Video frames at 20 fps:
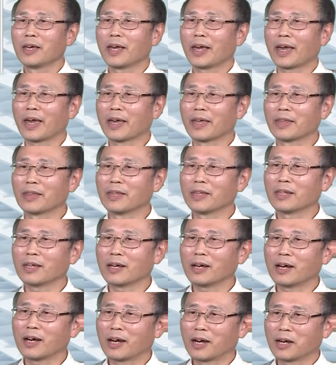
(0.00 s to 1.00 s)
And
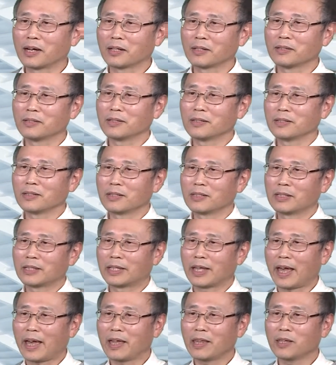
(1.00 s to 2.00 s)

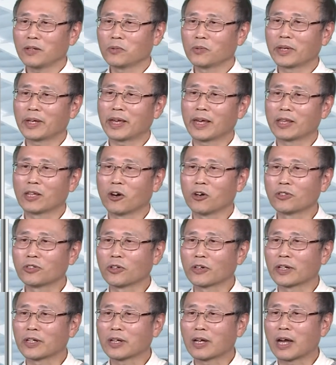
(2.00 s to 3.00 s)
then we can
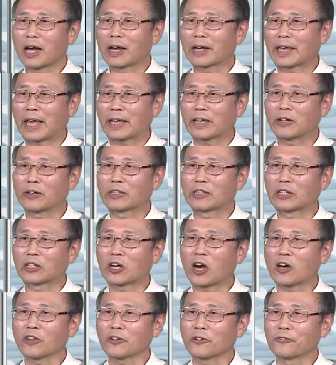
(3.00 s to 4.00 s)
also calculate the
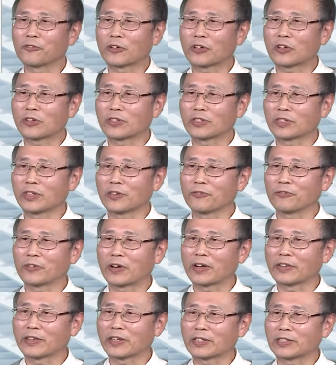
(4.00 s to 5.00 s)
cutoff frequency
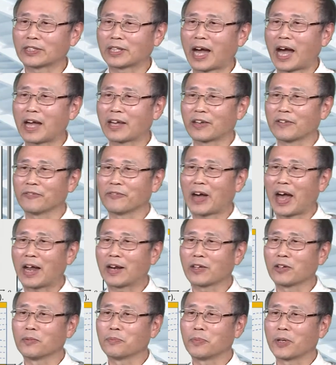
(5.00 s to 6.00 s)
from this
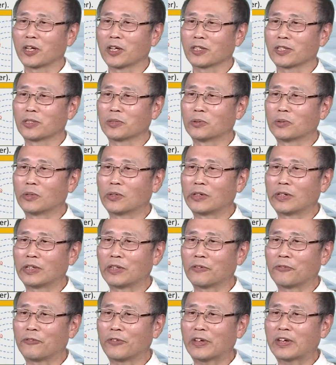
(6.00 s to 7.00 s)
eigenvalue, because we
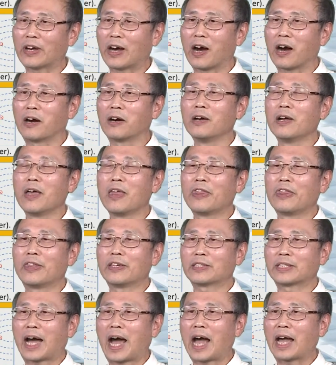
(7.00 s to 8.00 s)
already figure out
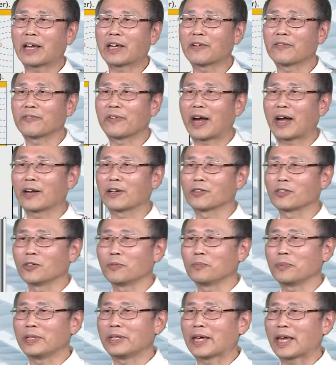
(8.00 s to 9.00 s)
this eigenvalue to
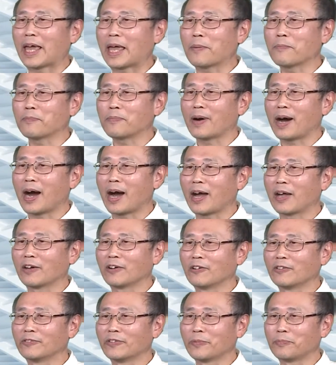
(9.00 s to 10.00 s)
be n pi
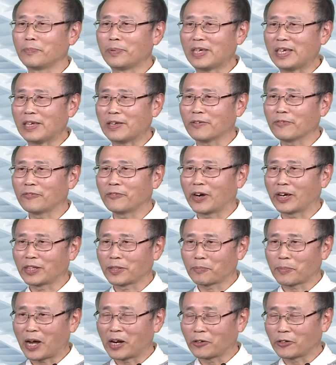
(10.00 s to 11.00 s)
over b from
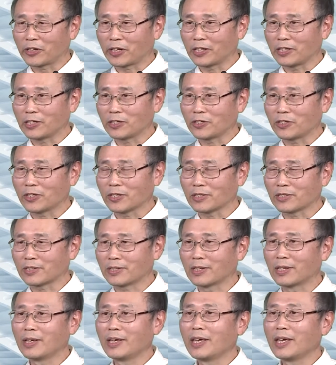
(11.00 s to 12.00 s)
the boundary conditions.